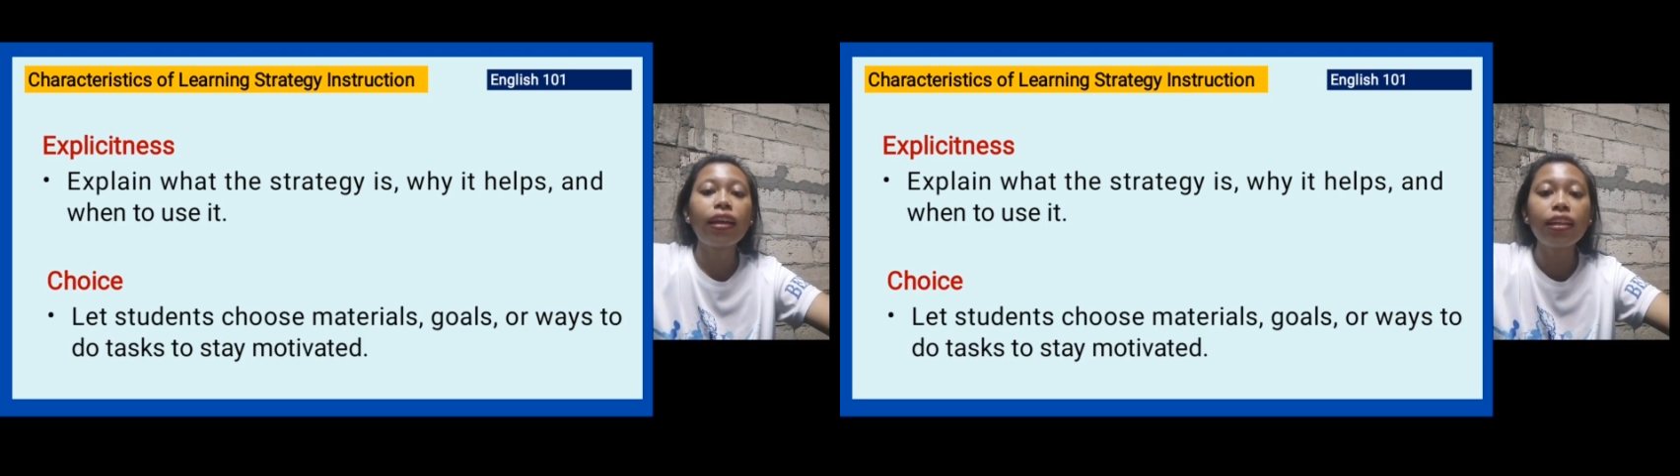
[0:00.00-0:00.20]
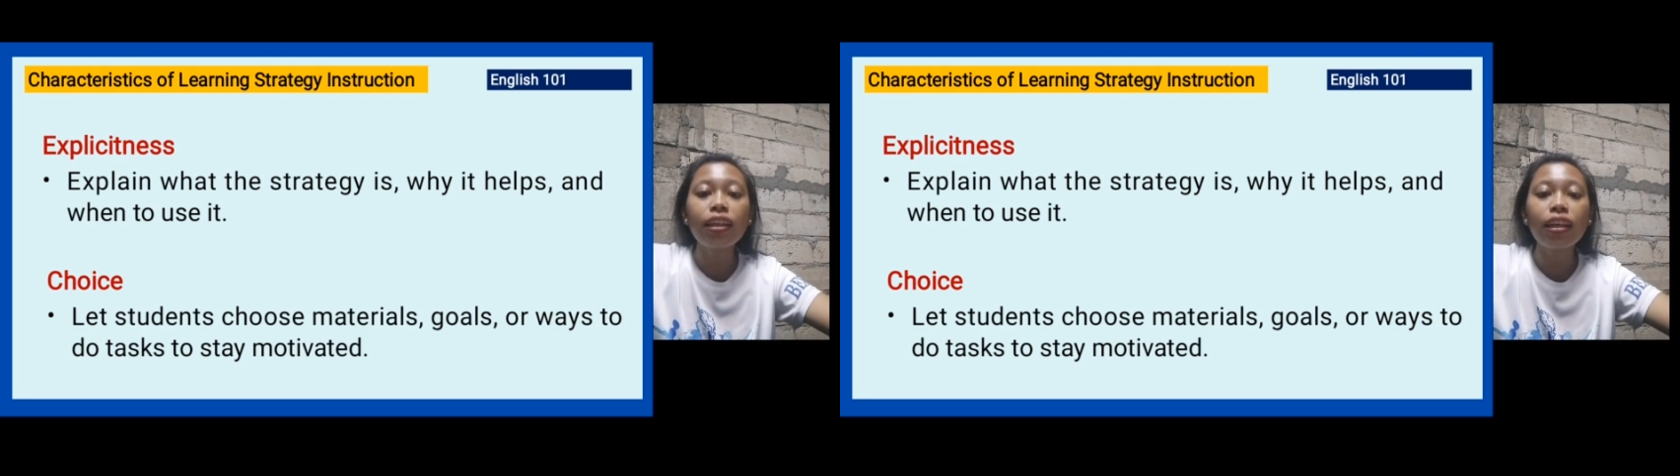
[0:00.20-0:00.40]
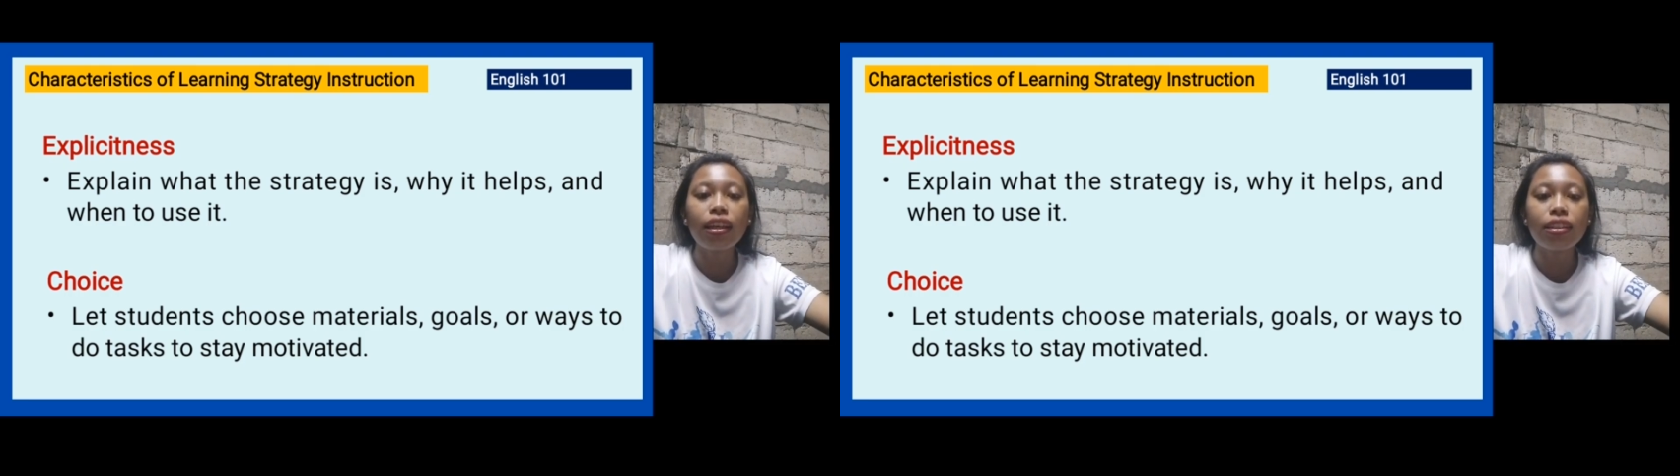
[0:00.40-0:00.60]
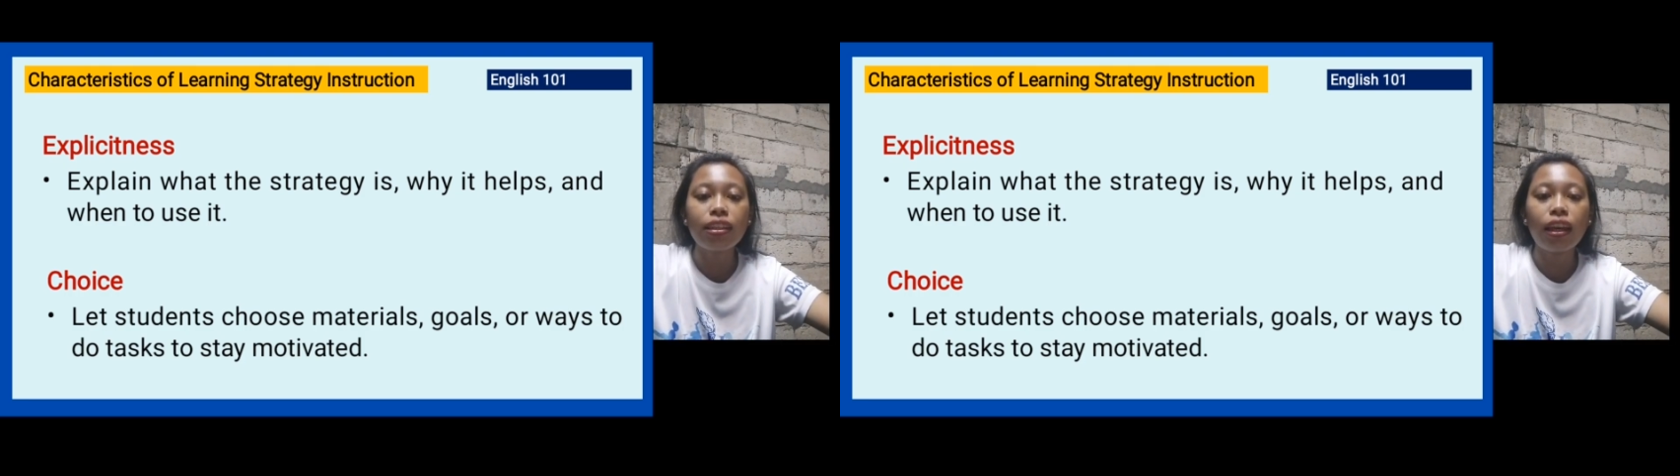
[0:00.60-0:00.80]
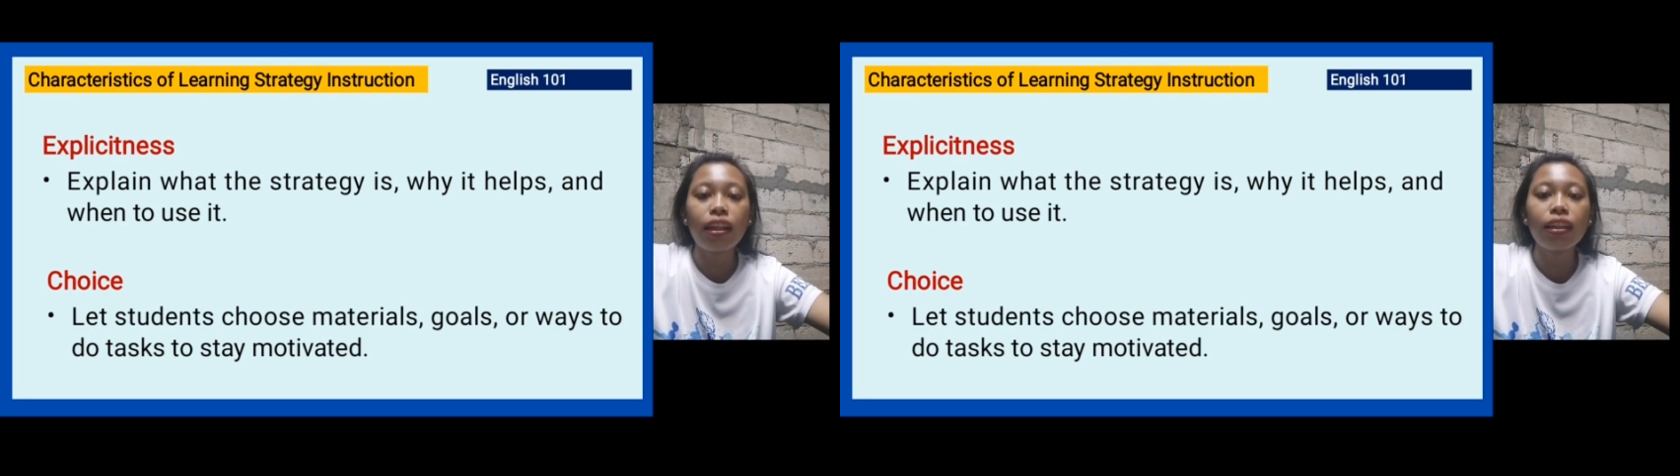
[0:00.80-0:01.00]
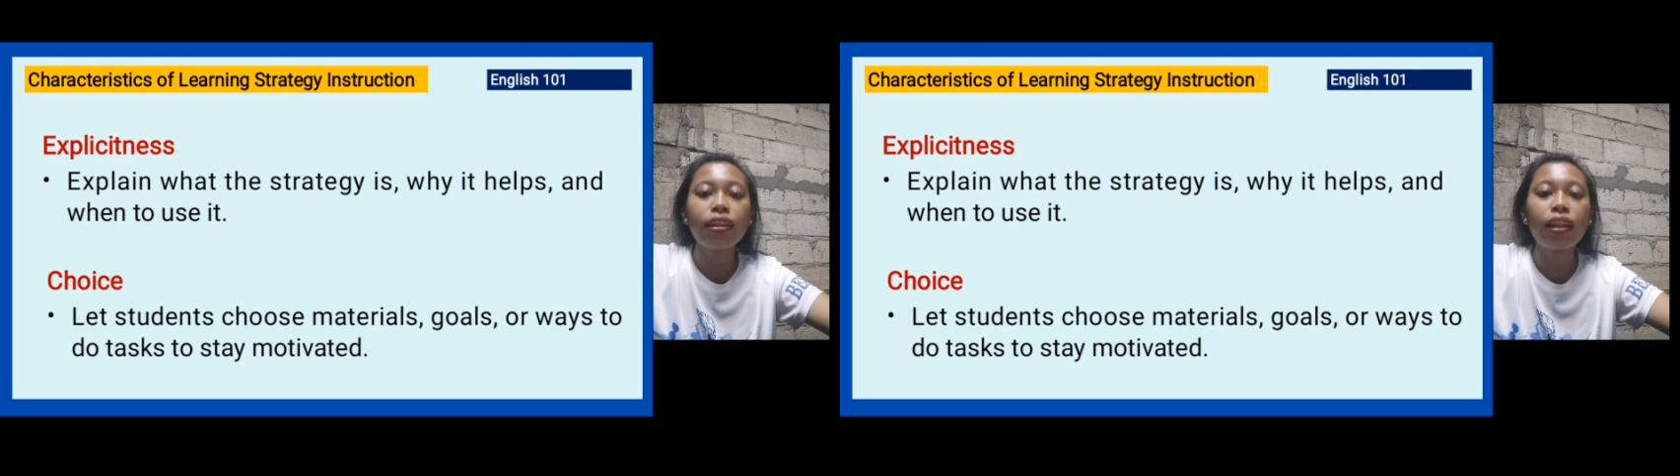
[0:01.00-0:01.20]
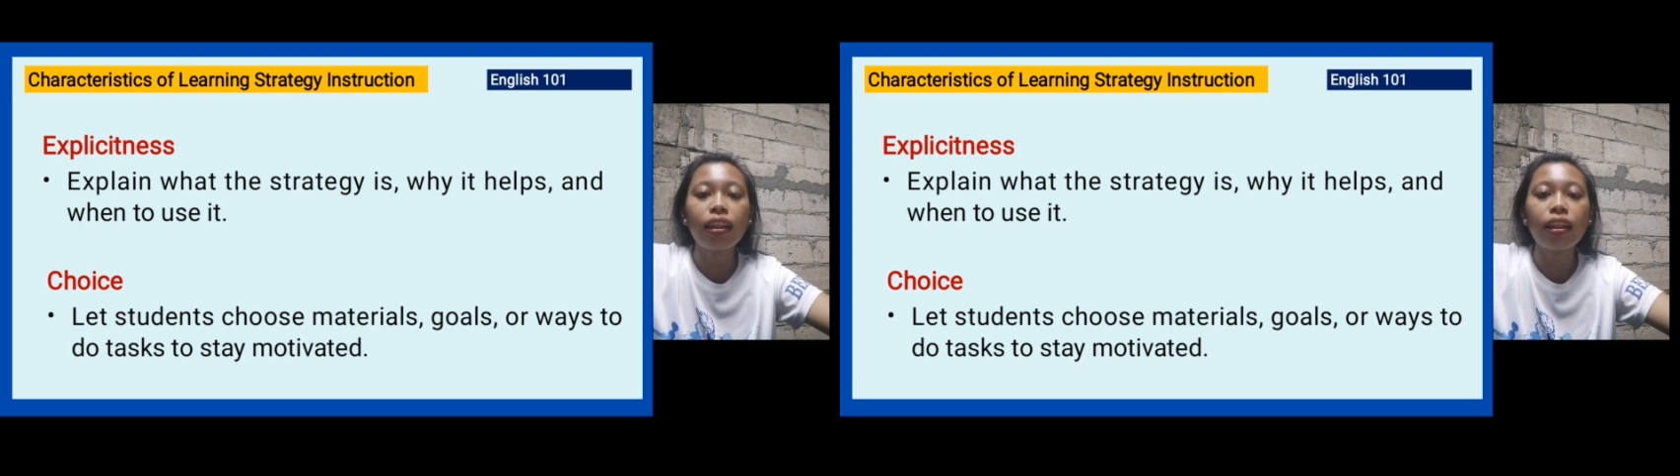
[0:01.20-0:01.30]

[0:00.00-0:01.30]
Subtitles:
ideas in